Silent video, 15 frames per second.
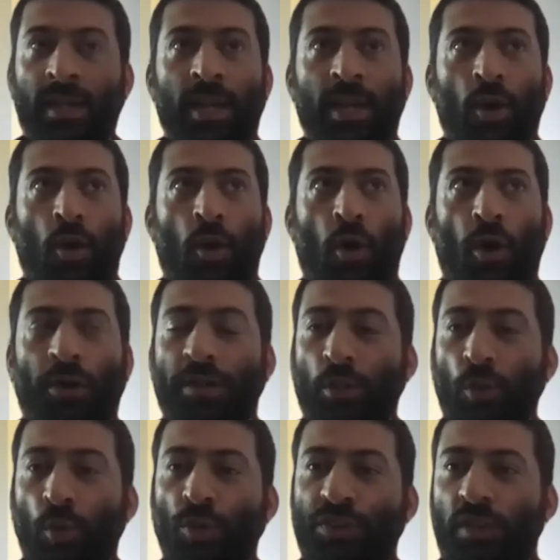on
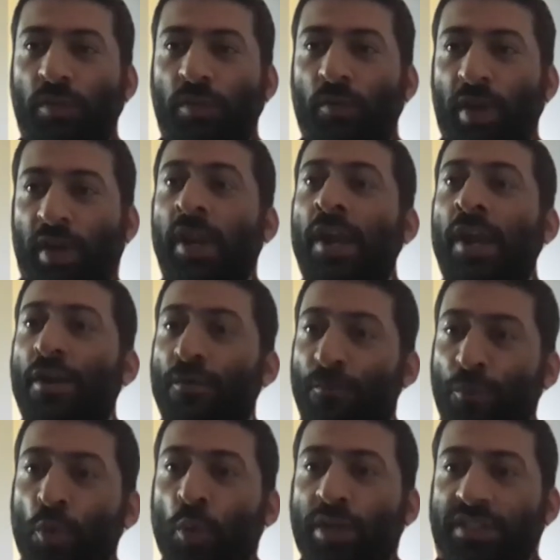the root server where
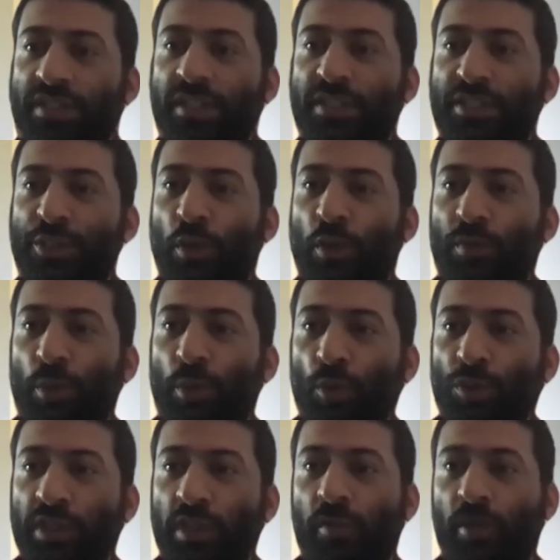few instances of the
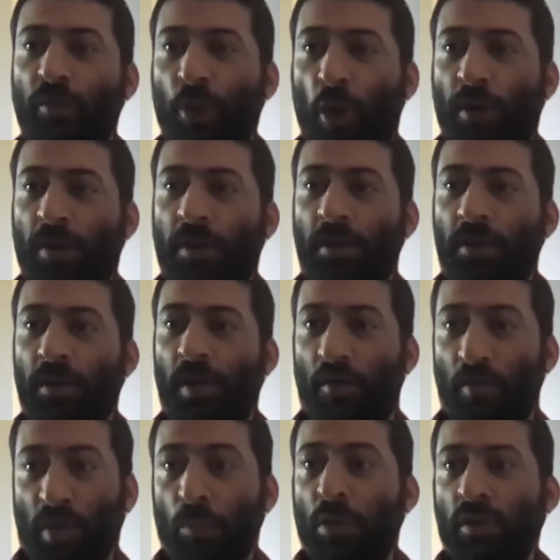root server were not
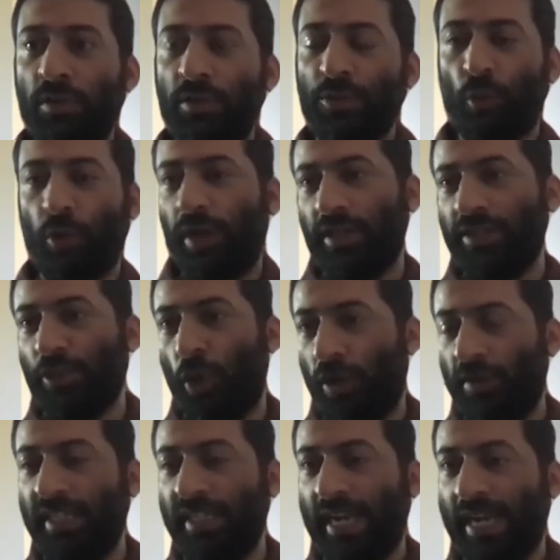available. So it's
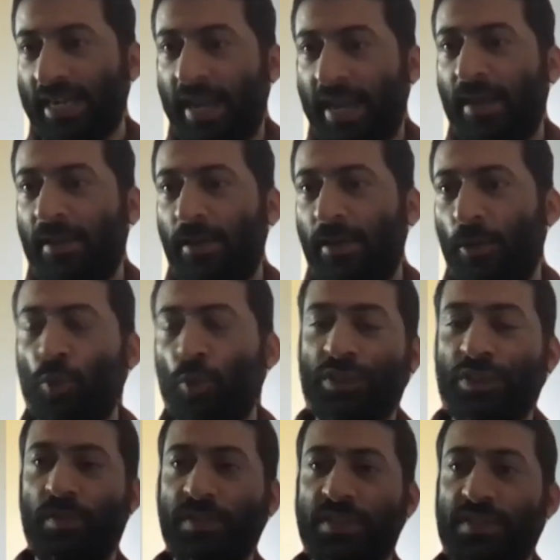not the entire root
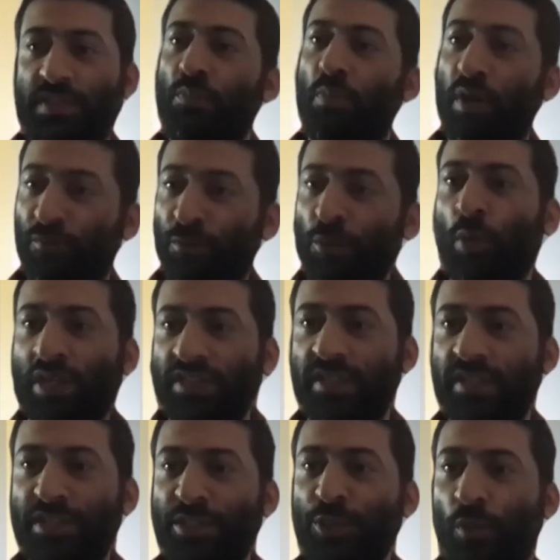server system, but few
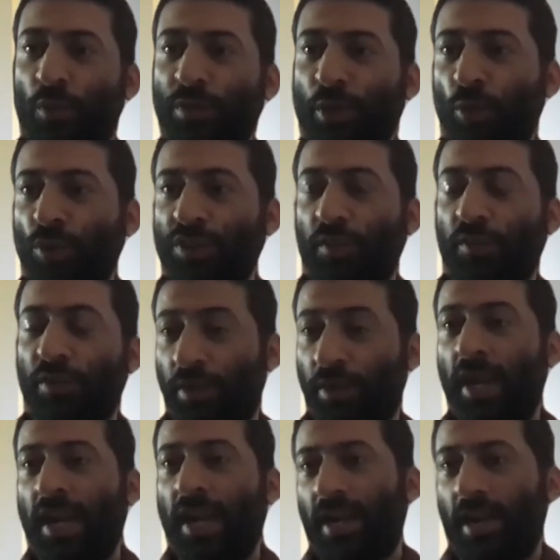instances of the root server
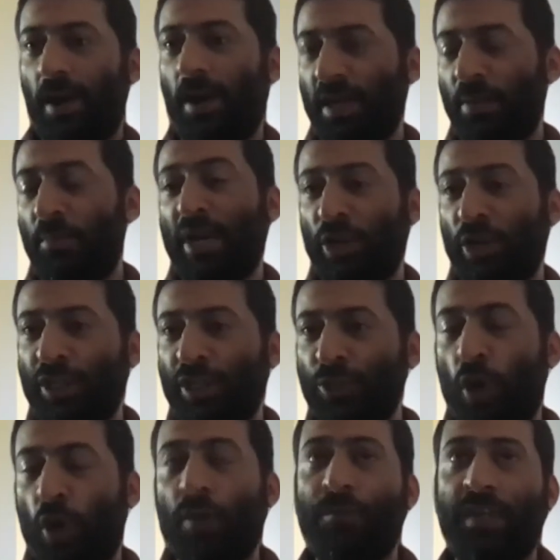depending on the
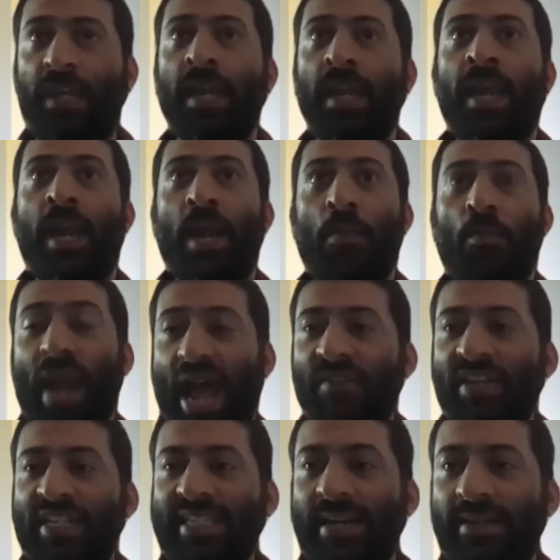geography. But
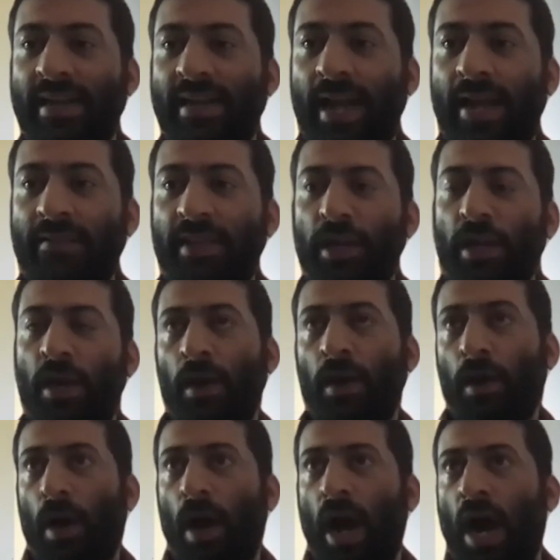having said that, I think
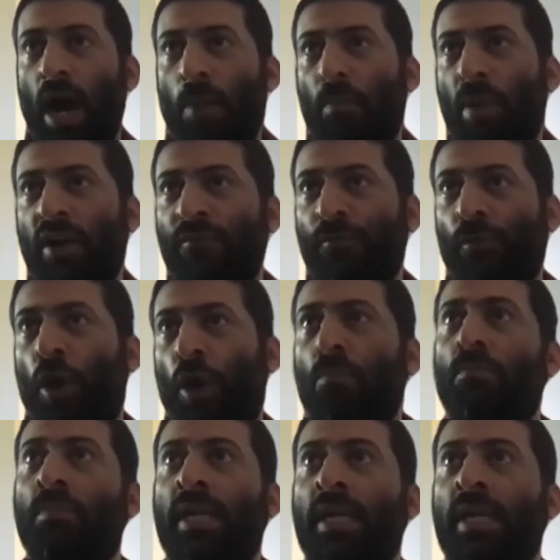apart from